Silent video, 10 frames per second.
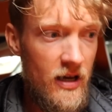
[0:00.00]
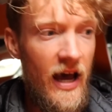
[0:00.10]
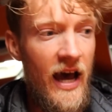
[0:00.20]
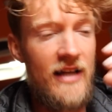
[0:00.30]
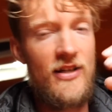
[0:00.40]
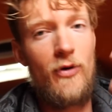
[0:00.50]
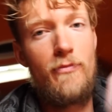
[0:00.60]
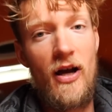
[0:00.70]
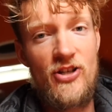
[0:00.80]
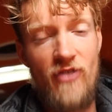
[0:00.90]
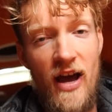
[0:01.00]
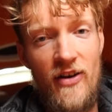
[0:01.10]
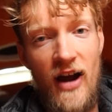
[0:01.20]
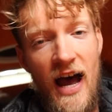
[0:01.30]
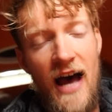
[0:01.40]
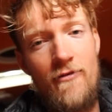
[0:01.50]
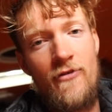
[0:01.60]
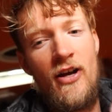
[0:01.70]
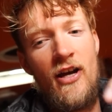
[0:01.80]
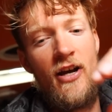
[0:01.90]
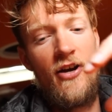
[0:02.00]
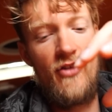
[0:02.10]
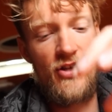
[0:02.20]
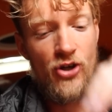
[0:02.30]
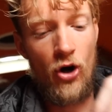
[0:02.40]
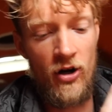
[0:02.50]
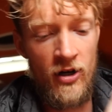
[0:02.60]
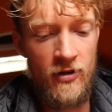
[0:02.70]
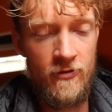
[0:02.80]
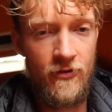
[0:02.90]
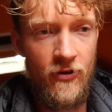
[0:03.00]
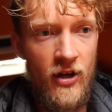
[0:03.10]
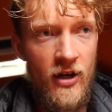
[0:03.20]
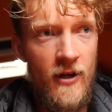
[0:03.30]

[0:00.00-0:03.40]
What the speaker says: And I would much rather have the sort of